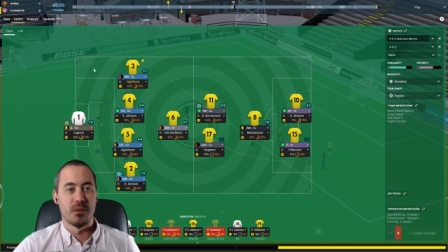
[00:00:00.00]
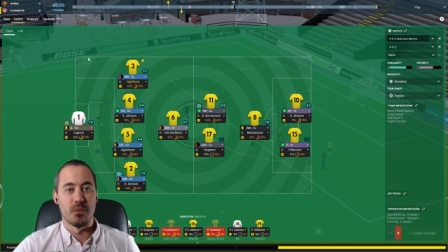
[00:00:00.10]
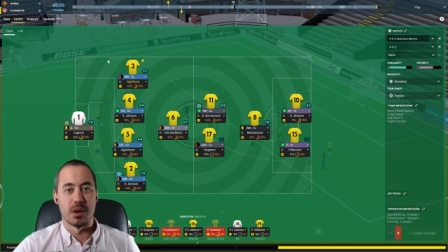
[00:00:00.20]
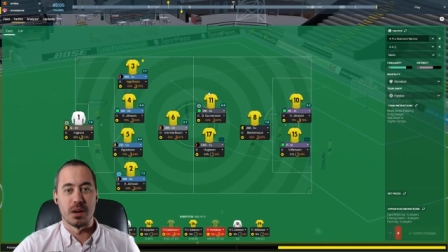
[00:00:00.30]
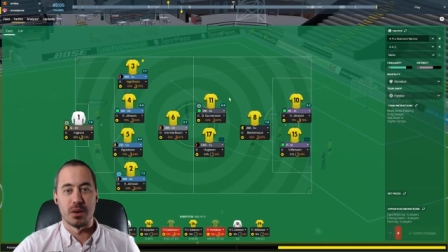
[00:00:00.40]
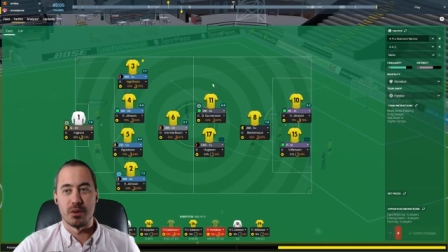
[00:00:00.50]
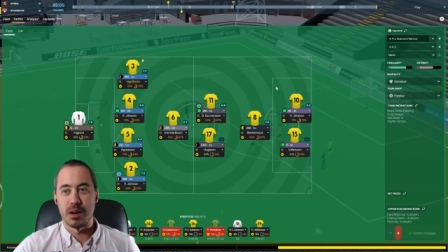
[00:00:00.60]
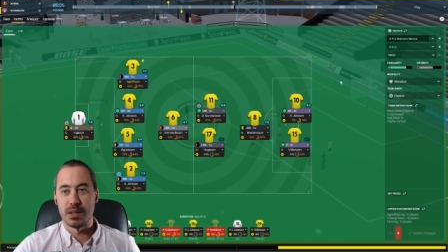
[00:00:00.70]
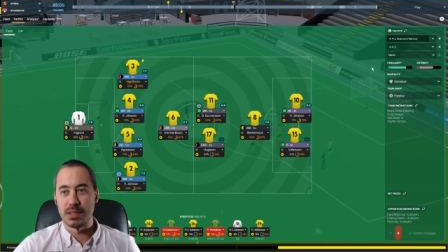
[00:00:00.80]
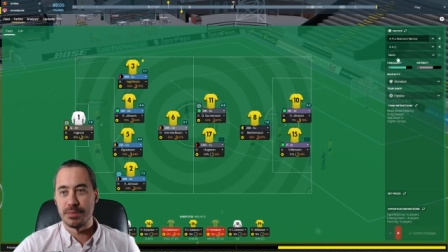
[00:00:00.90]
We're going to go
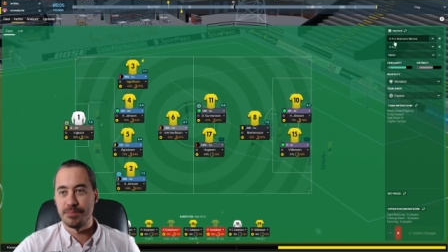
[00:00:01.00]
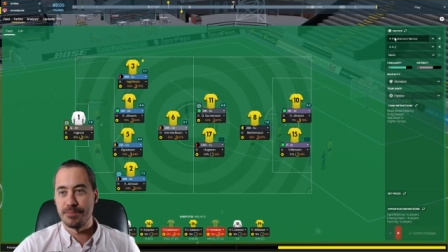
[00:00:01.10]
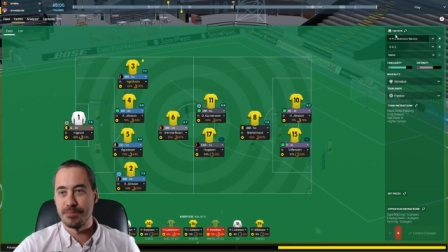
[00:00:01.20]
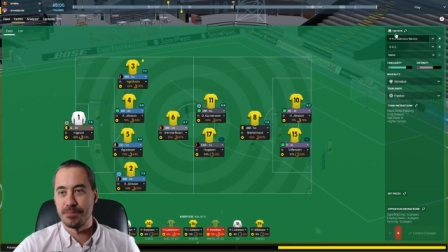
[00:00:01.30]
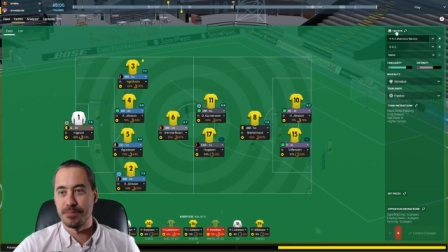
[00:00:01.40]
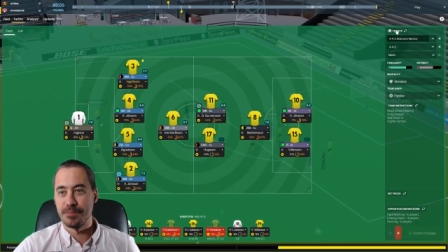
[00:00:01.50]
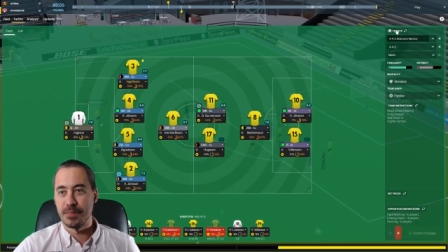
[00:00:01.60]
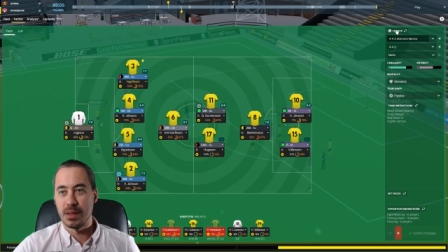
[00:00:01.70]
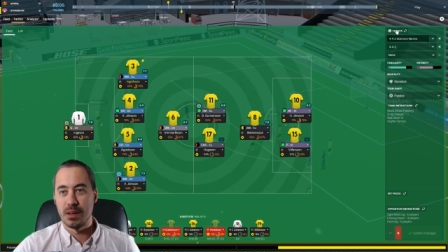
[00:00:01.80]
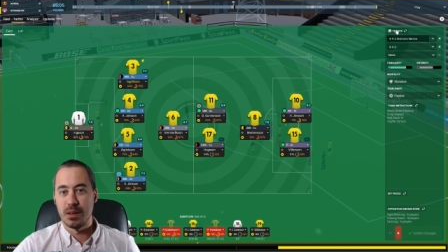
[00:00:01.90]
crazy.
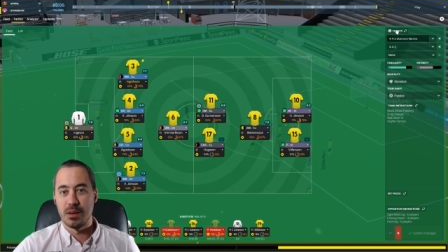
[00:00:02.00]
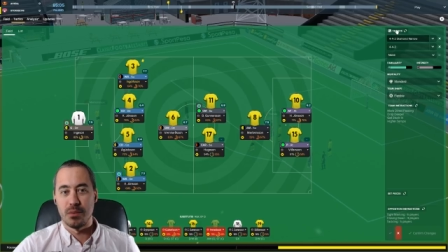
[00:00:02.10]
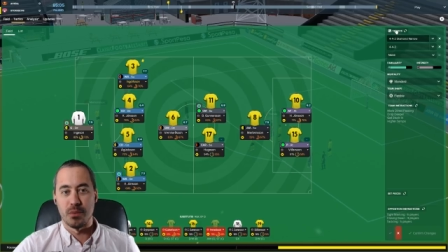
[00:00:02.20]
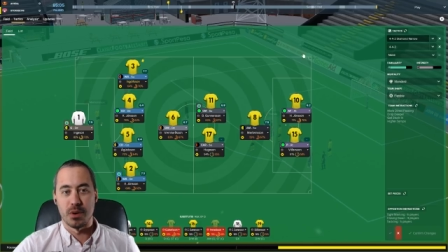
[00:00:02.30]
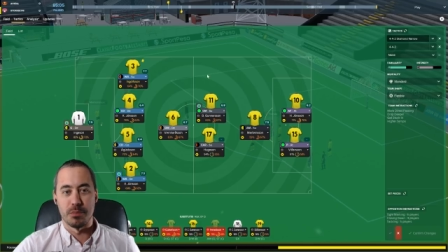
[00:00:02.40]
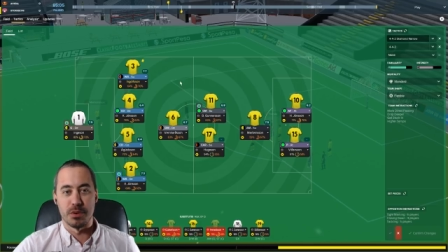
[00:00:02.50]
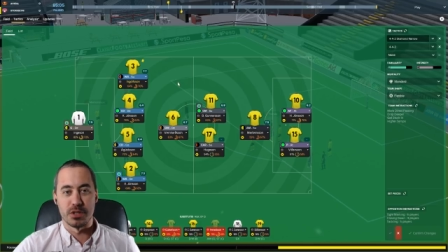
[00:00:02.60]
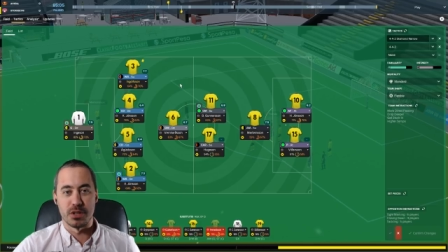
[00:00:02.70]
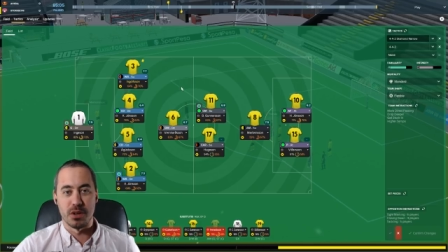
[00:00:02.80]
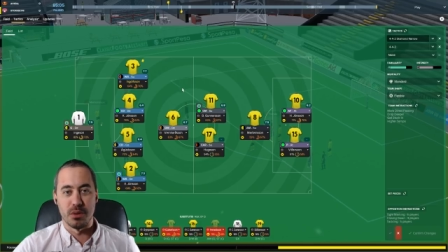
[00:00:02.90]
We're going to
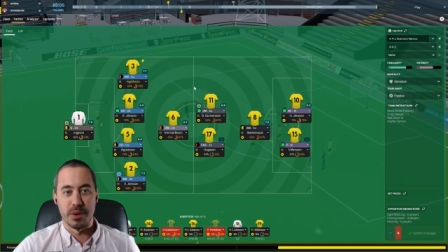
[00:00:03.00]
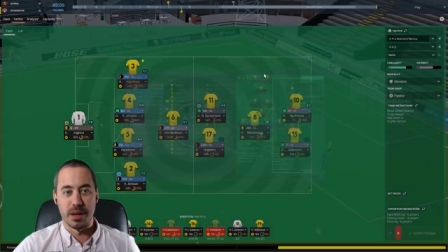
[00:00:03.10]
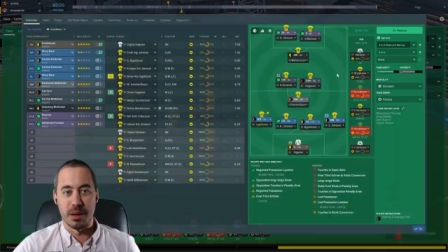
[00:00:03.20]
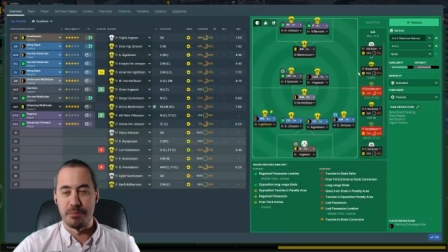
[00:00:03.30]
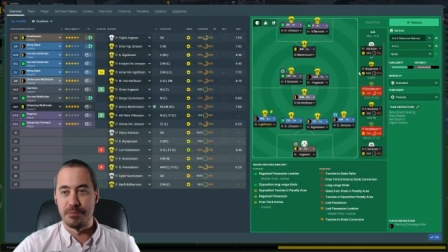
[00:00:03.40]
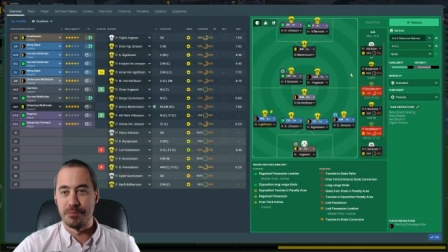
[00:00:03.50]
push it all the way up.